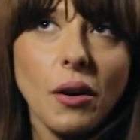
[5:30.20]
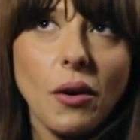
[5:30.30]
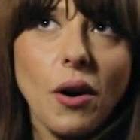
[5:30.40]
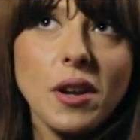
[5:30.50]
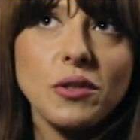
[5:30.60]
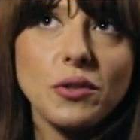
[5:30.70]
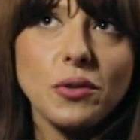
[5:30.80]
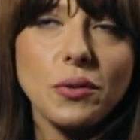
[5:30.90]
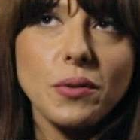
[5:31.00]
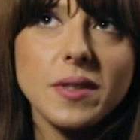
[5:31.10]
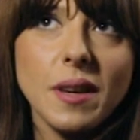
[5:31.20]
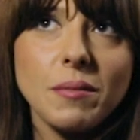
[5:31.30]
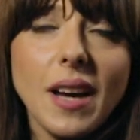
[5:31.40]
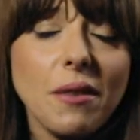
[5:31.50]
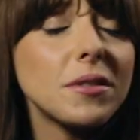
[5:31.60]
going through
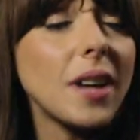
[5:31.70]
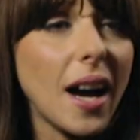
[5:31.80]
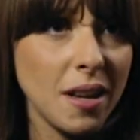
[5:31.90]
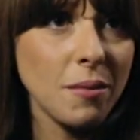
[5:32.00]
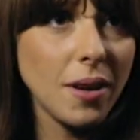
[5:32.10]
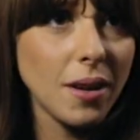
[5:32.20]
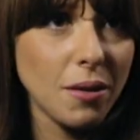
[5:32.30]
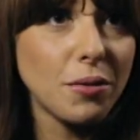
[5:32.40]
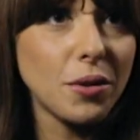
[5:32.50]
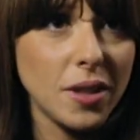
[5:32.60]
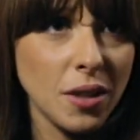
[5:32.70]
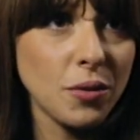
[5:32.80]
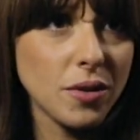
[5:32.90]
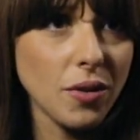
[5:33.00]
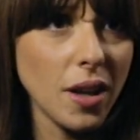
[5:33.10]
some tough time for the
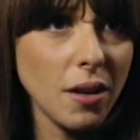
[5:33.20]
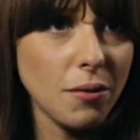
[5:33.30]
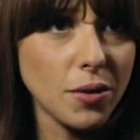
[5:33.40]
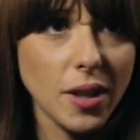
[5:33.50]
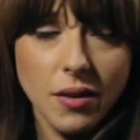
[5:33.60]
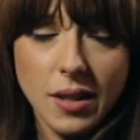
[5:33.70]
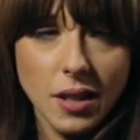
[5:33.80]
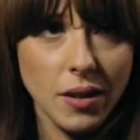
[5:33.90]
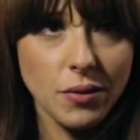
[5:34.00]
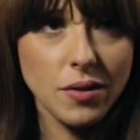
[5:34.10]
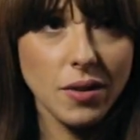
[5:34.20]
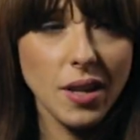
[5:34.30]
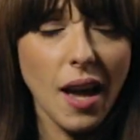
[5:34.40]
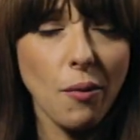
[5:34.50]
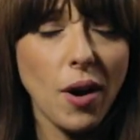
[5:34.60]
industry, for the creative
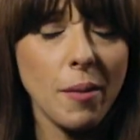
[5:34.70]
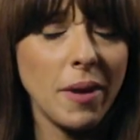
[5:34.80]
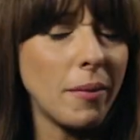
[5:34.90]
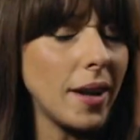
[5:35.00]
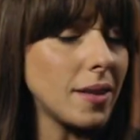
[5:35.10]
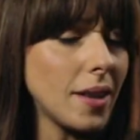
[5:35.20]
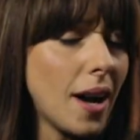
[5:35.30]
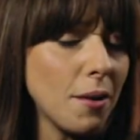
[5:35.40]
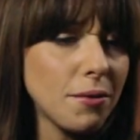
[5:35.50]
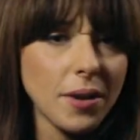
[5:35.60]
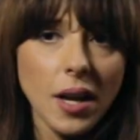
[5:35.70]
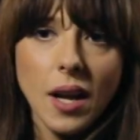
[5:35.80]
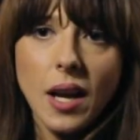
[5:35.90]
industry. And what I mean by tough,